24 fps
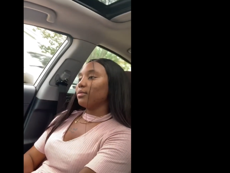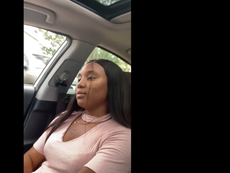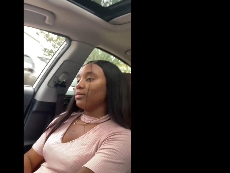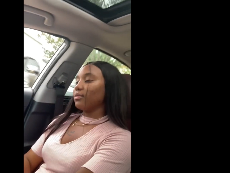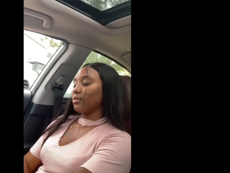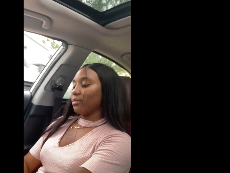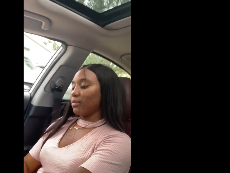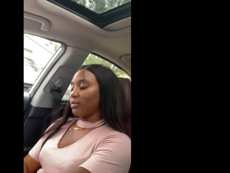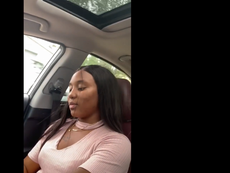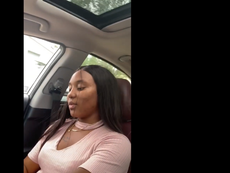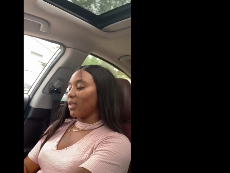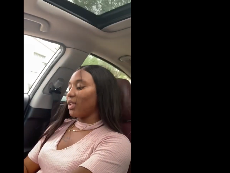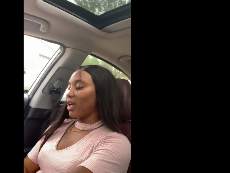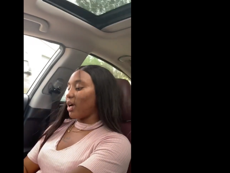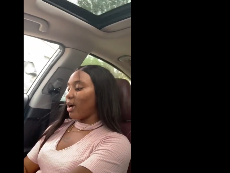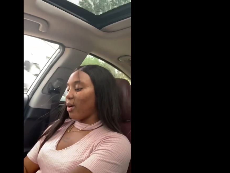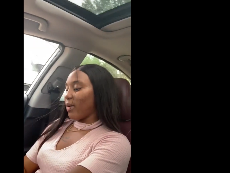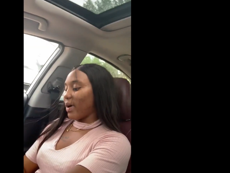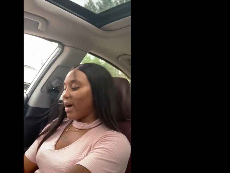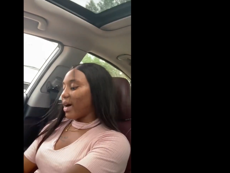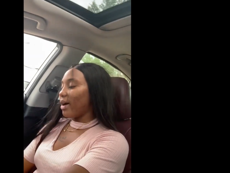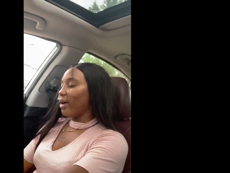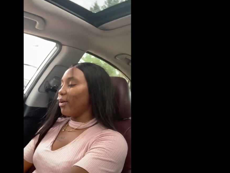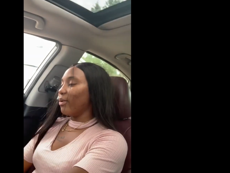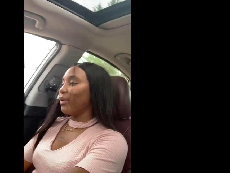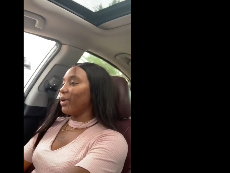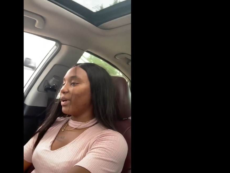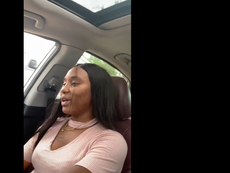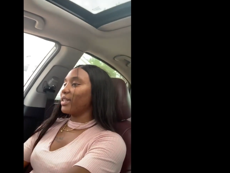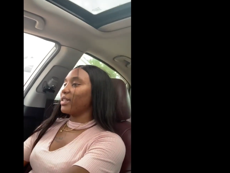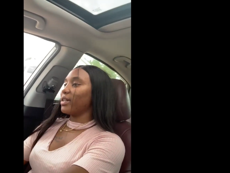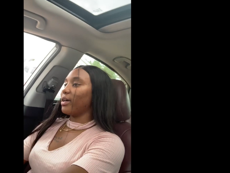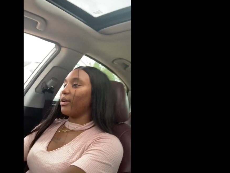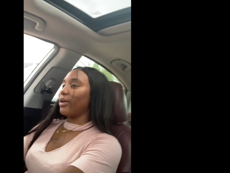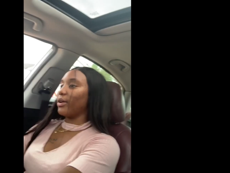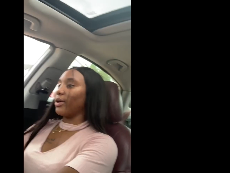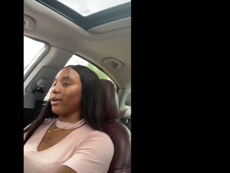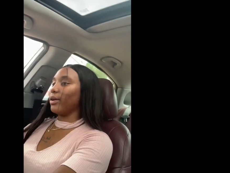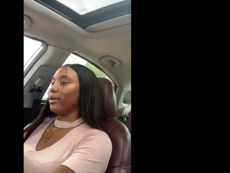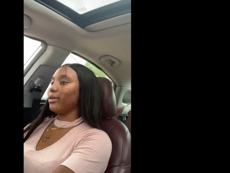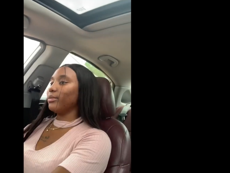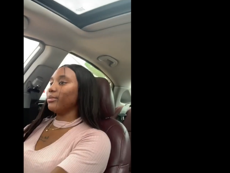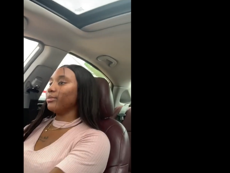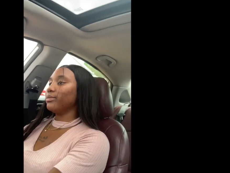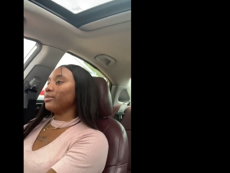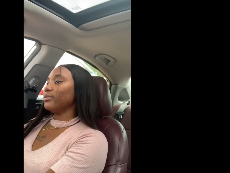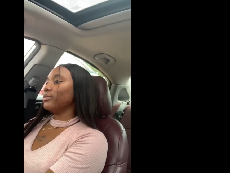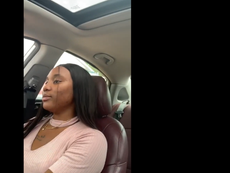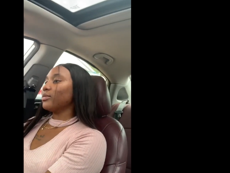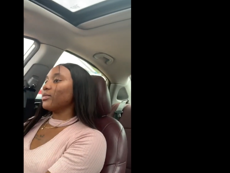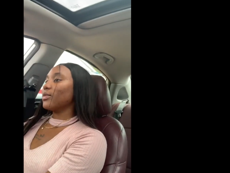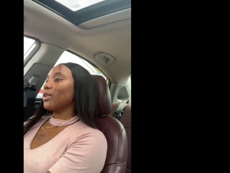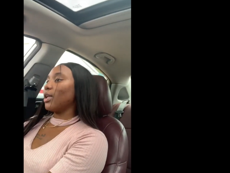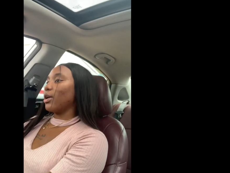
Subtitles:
Answer it, answer no, it. Tell her to come to the house.